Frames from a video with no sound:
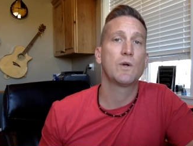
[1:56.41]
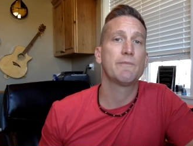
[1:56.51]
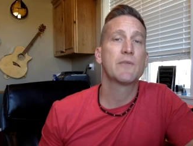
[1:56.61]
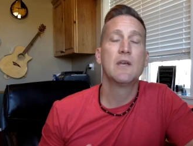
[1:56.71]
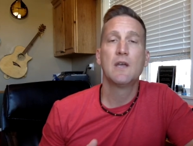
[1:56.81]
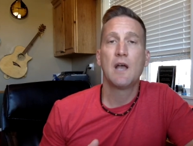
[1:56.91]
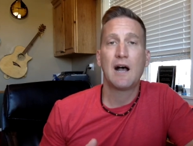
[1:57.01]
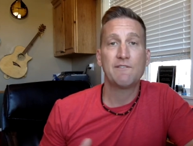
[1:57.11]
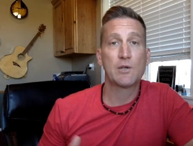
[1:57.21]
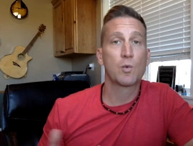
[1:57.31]
Well,
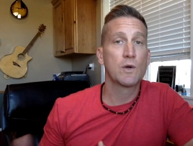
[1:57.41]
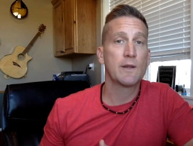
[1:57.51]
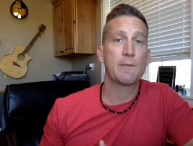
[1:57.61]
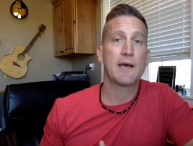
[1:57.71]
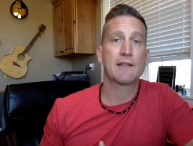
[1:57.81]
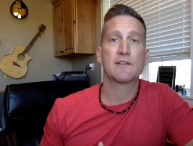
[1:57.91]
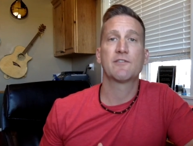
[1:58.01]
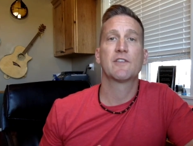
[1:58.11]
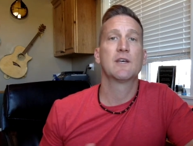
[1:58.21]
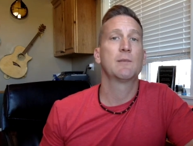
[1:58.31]
I feel really badly
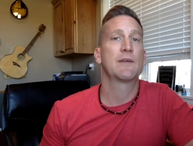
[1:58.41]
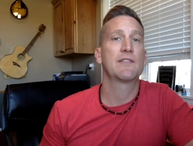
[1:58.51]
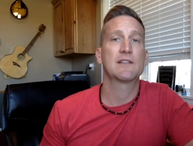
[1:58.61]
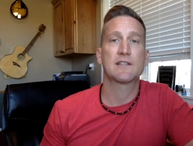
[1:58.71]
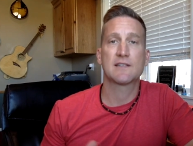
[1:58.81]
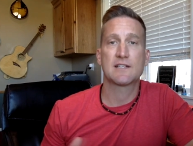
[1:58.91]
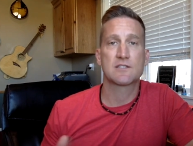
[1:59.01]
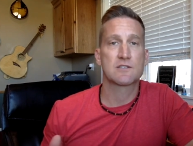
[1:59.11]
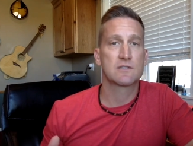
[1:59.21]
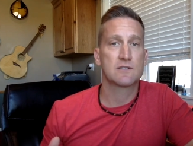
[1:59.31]
for them. I think that
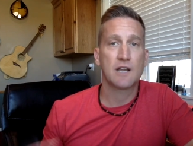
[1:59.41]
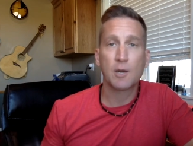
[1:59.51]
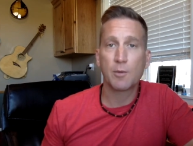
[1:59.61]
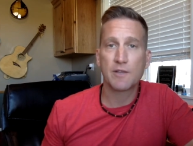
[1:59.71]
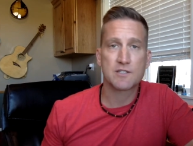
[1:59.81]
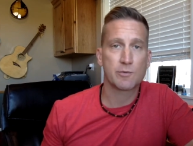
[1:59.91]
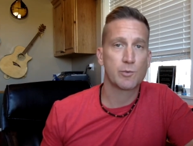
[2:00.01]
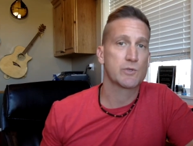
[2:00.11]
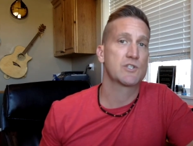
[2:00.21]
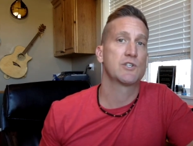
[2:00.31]
that's terrible that
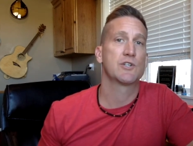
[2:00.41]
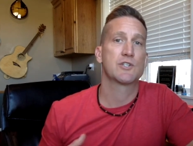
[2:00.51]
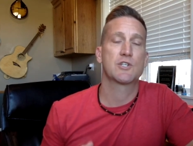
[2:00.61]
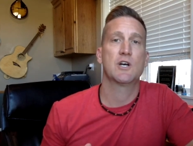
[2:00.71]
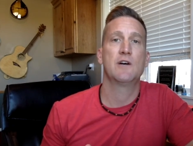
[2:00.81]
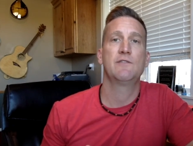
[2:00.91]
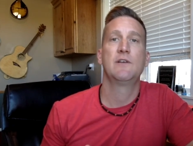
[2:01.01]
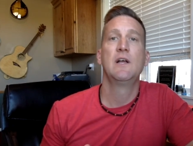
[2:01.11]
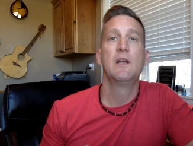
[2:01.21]
someone would steal your stuff.